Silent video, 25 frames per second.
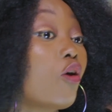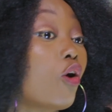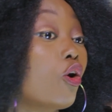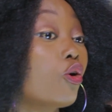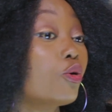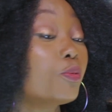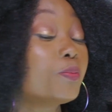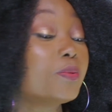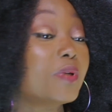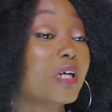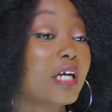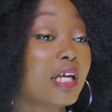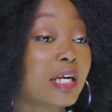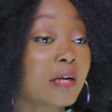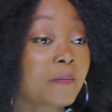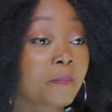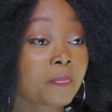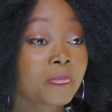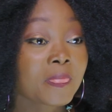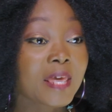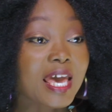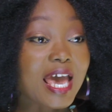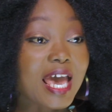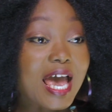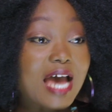open,
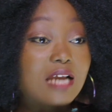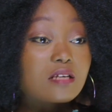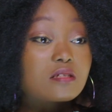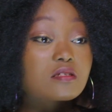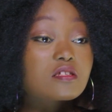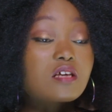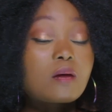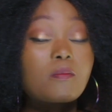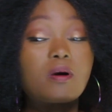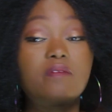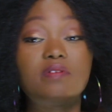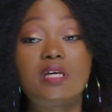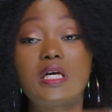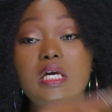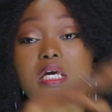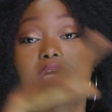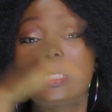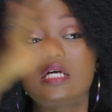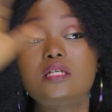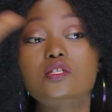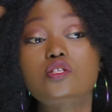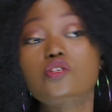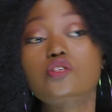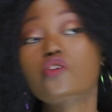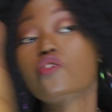and some of the
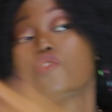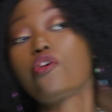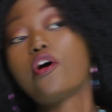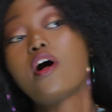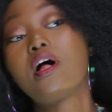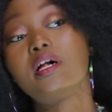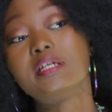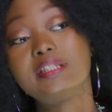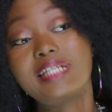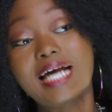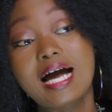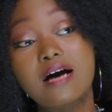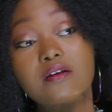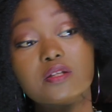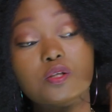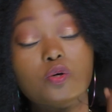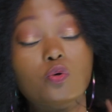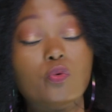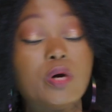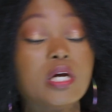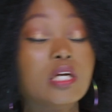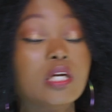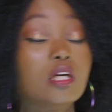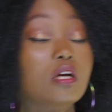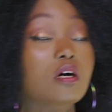kids crawled out the
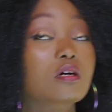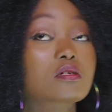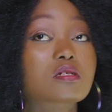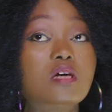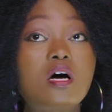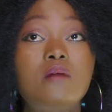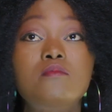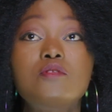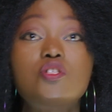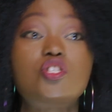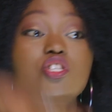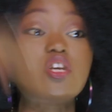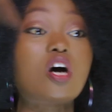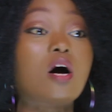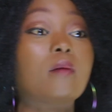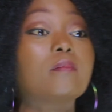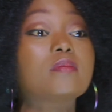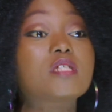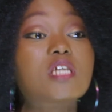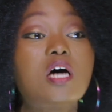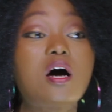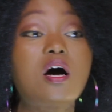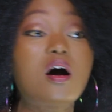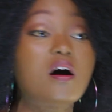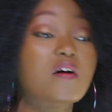window, some
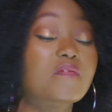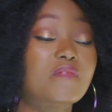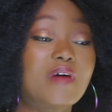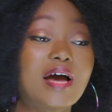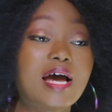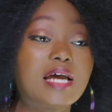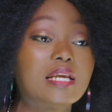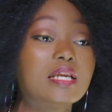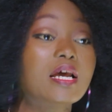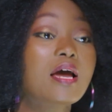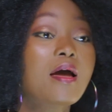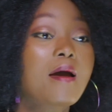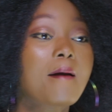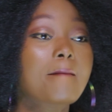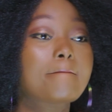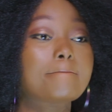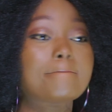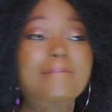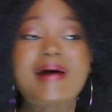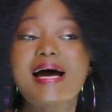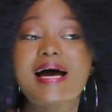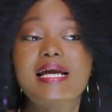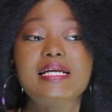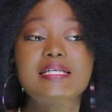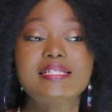jumped off, and
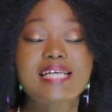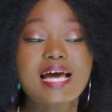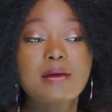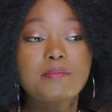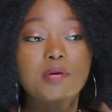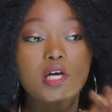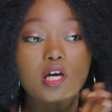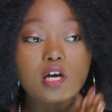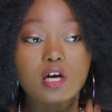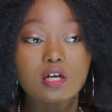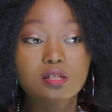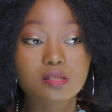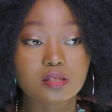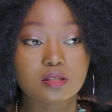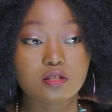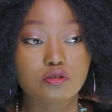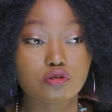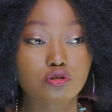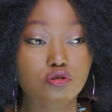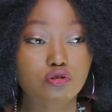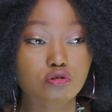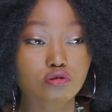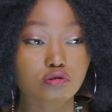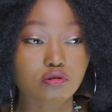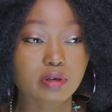by the time he got to the
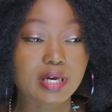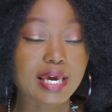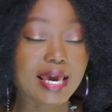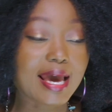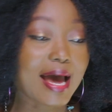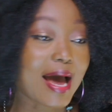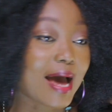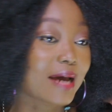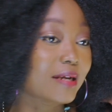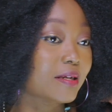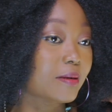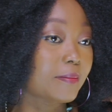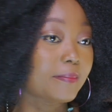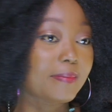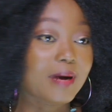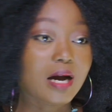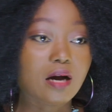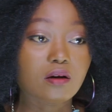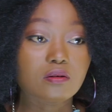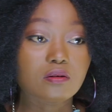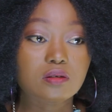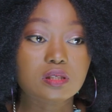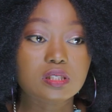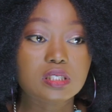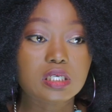school, he had
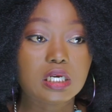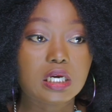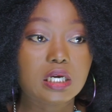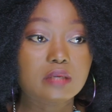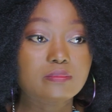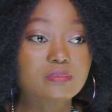about,